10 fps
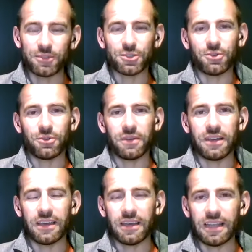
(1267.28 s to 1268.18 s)
So
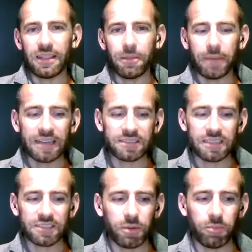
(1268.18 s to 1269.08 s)
in the past,
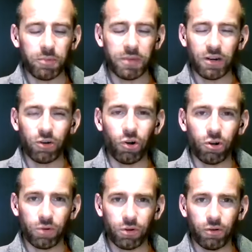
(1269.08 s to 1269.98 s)
that's maybe been an
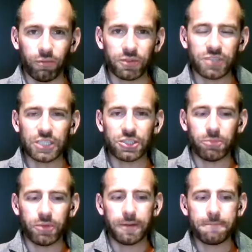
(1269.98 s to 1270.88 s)
awkward
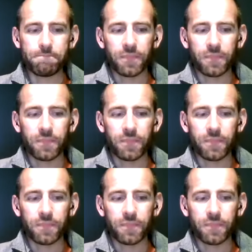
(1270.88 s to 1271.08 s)
conversation, but